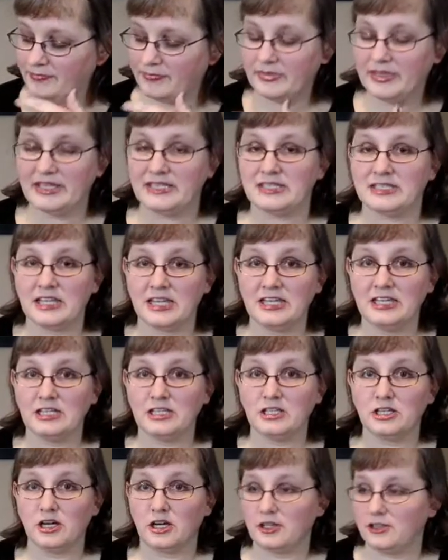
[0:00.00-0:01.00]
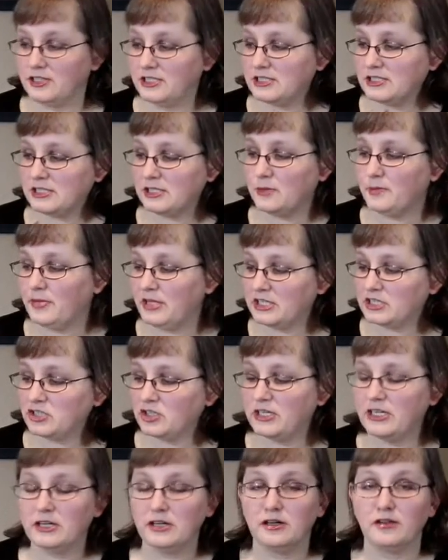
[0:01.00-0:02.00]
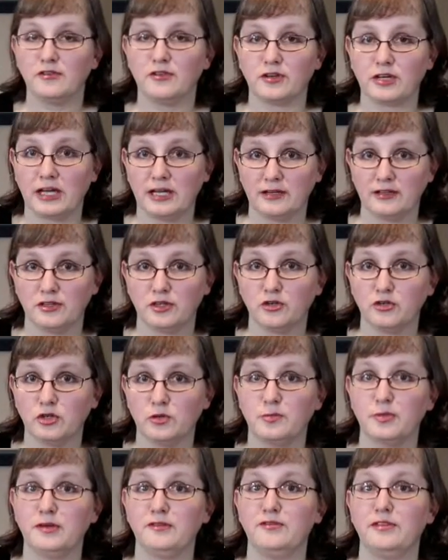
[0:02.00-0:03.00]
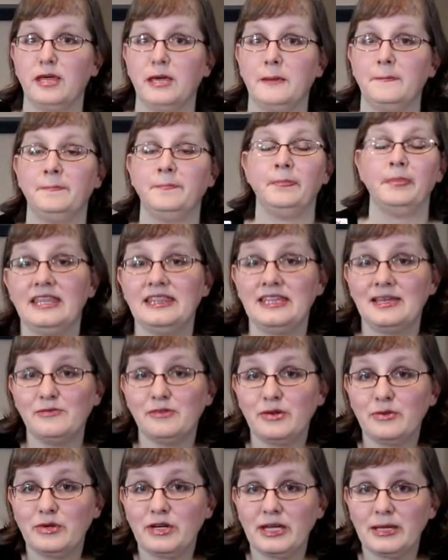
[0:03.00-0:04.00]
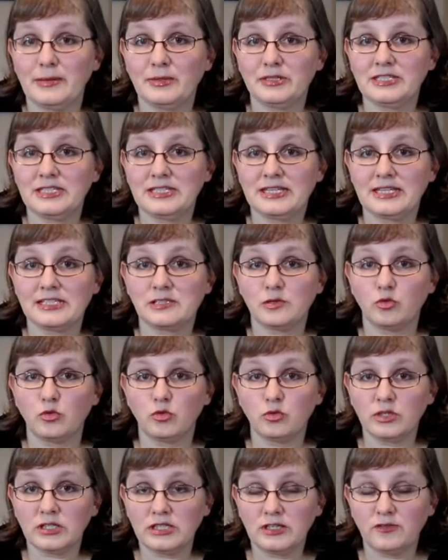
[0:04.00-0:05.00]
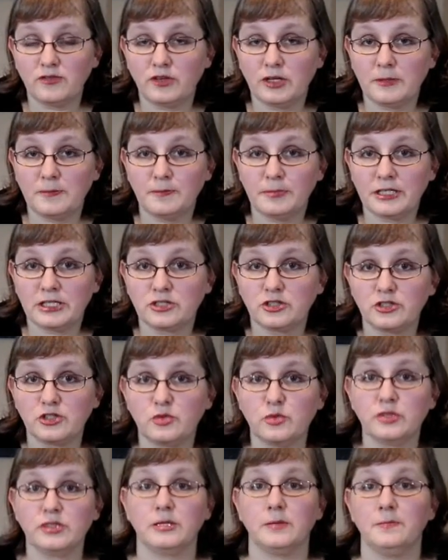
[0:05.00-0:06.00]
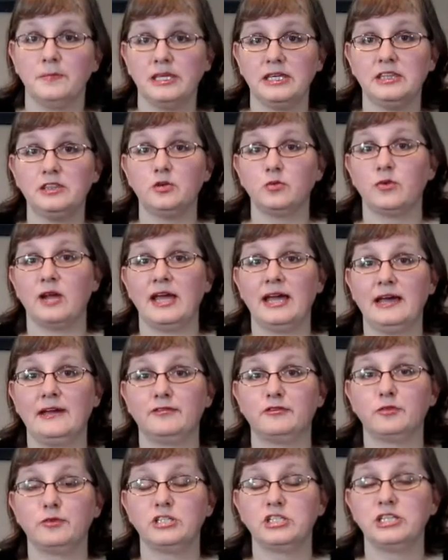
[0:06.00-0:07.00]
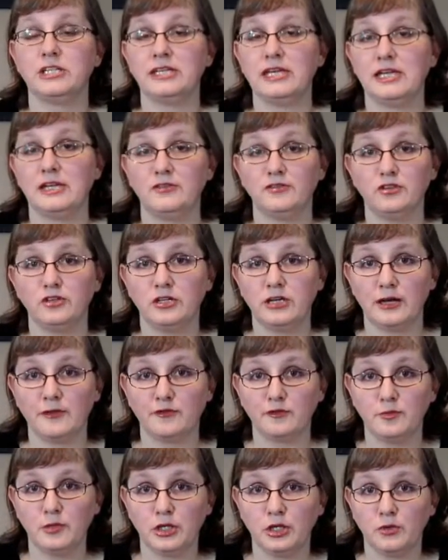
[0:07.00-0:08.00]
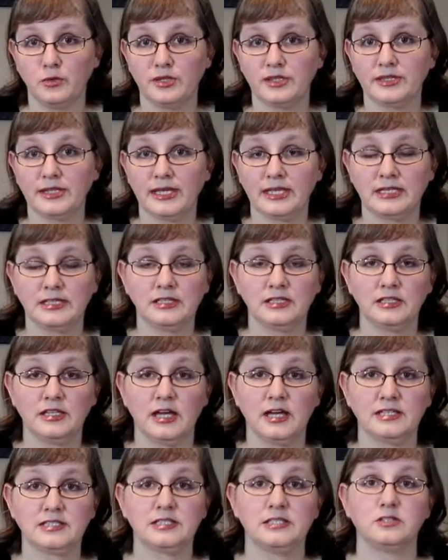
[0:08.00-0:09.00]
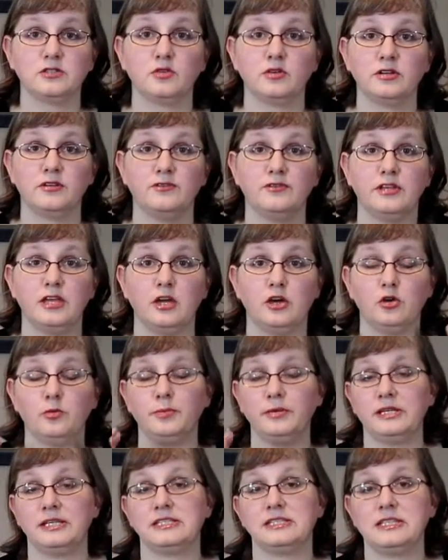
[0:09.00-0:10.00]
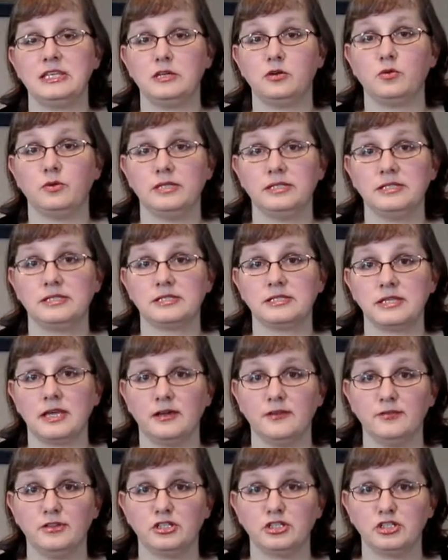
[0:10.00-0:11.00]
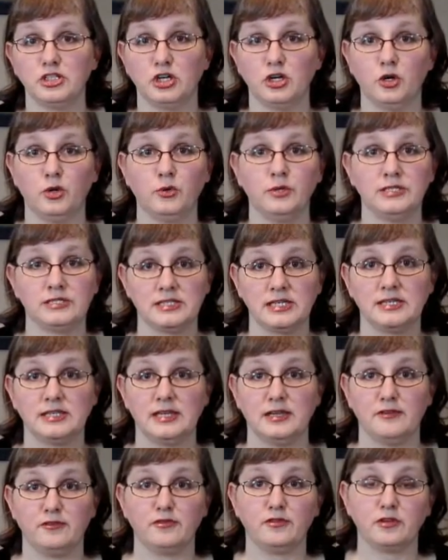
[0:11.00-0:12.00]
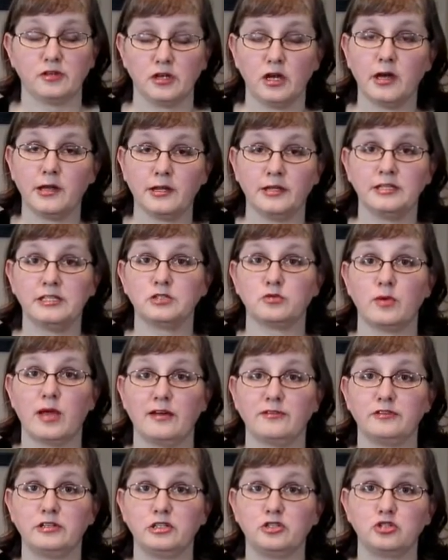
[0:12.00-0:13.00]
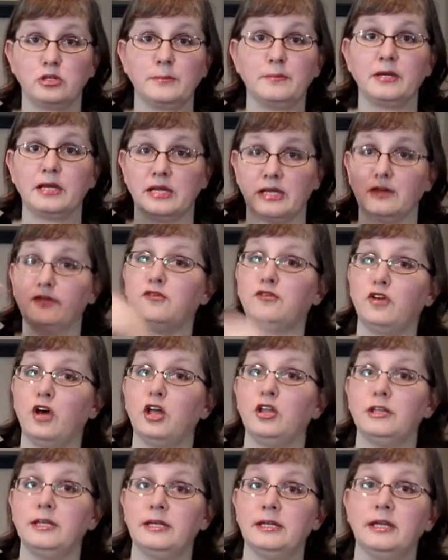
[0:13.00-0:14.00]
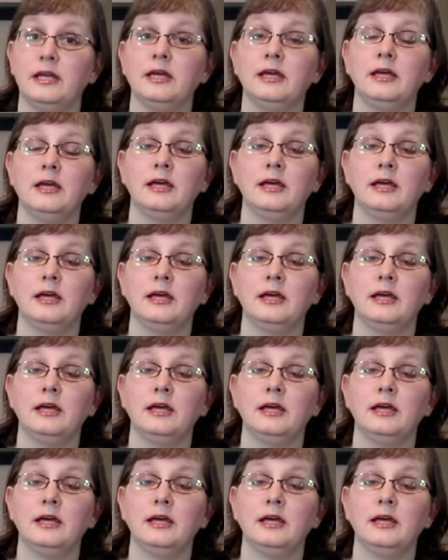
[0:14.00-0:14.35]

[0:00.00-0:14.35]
They signed this little picture here of kind of the group of them, and then we were able to take some really fun pictures with them in the raft, which again, if you're not familiar with Land of the Lost, it's sort of the opening sequence of the show is that they've gone on this rafting trip and kind of fallen